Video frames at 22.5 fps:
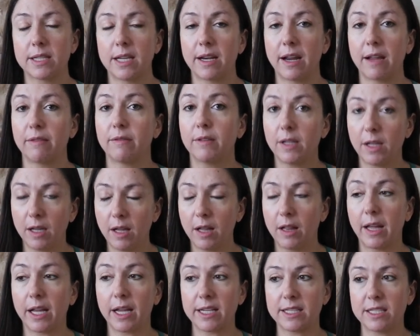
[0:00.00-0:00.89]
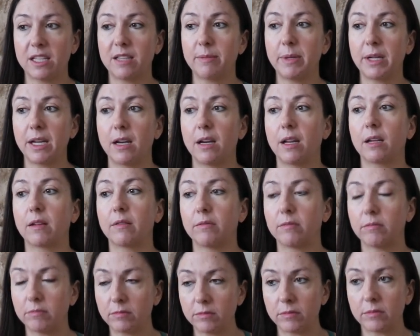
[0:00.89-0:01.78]
And I, like I said at the
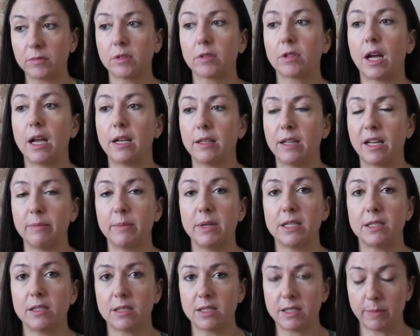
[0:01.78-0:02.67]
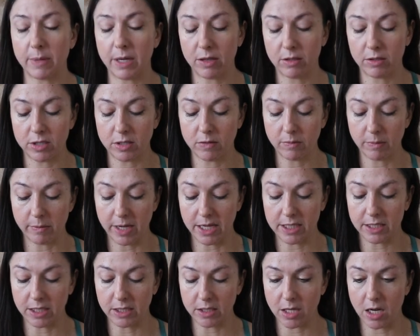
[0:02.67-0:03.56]
beginning, God led me to some other
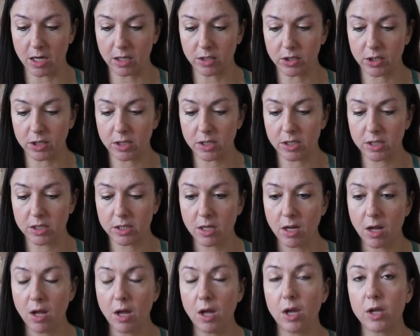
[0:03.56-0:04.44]
amazing doctors